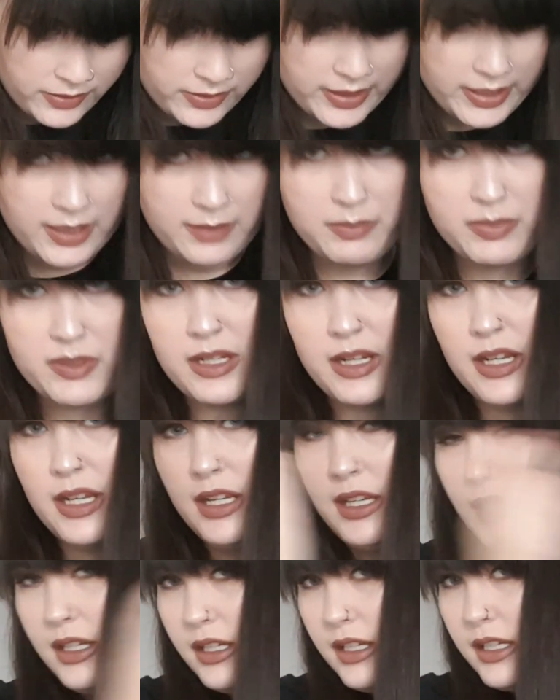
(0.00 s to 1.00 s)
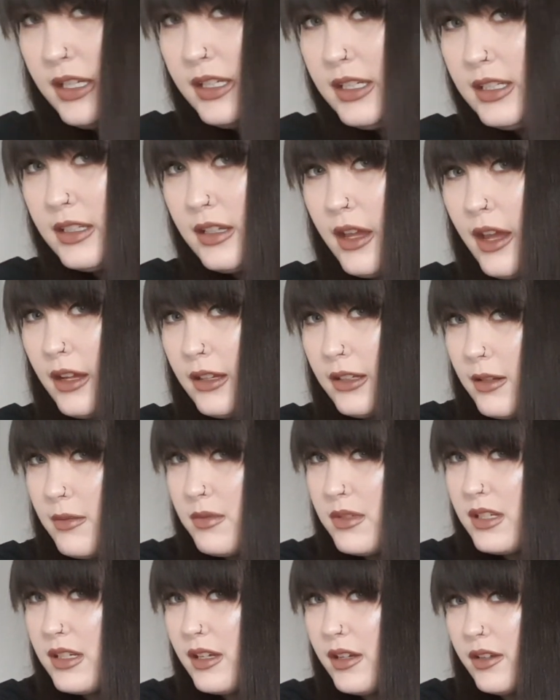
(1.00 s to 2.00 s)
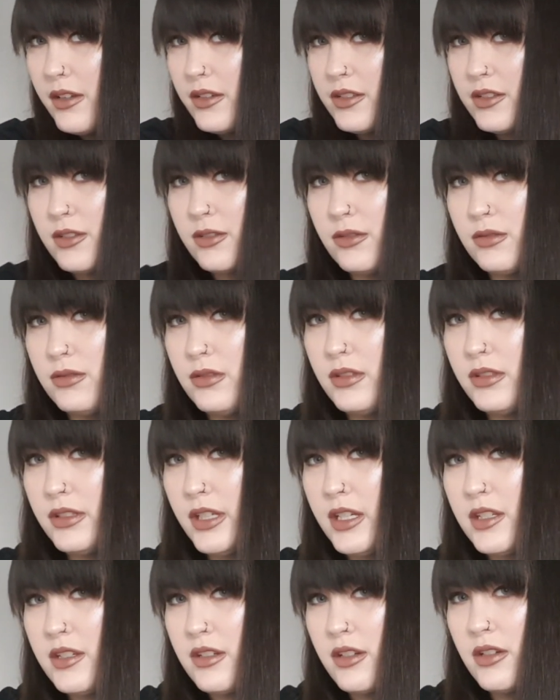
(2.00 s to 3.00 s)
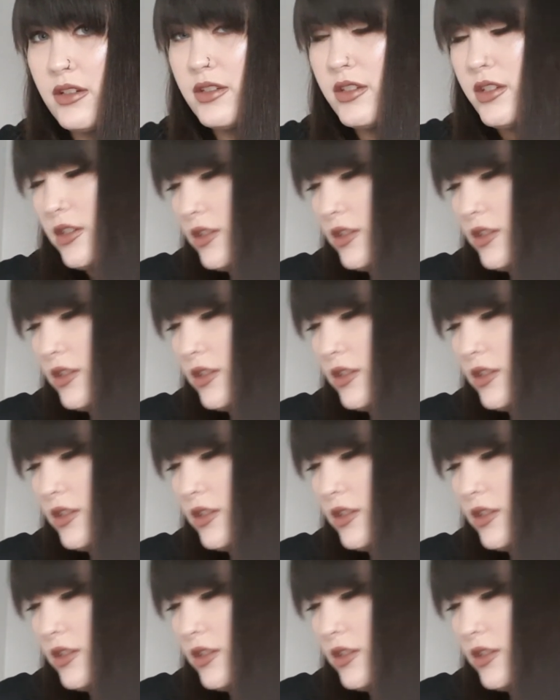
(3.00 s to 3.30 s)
okay, Psy, he did Gangnam Style, so his songs